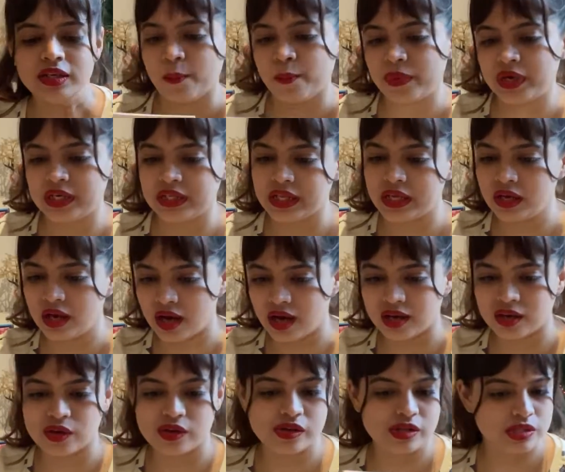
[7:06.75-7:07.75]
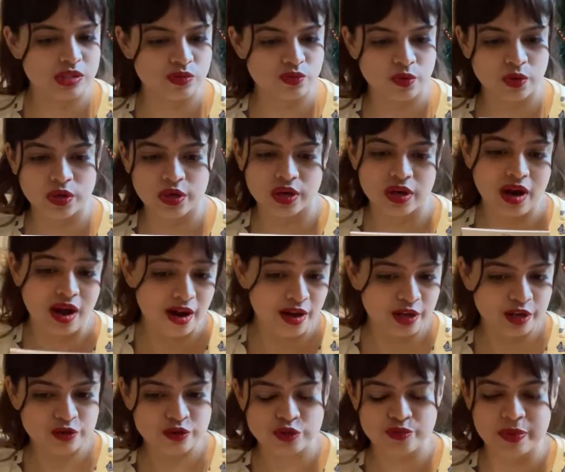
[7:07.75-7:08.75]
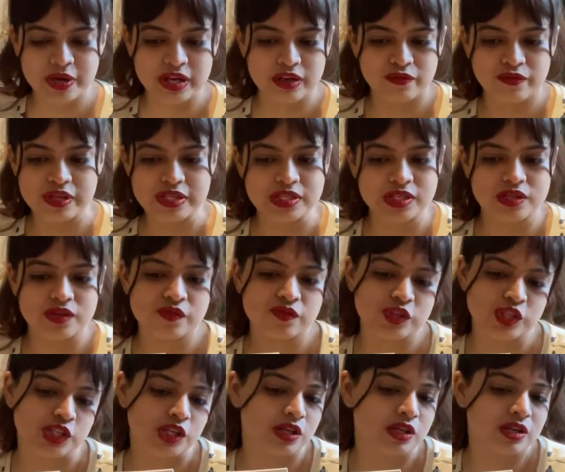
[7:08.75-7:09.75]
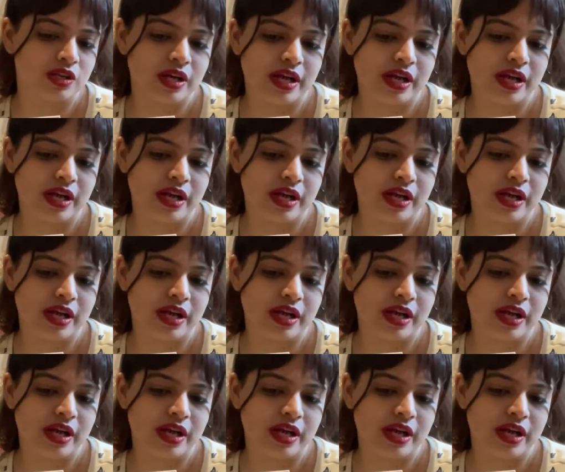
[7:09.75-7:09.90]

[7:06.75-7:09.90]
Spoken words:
but the gargoyles work hard to spread festive cheer,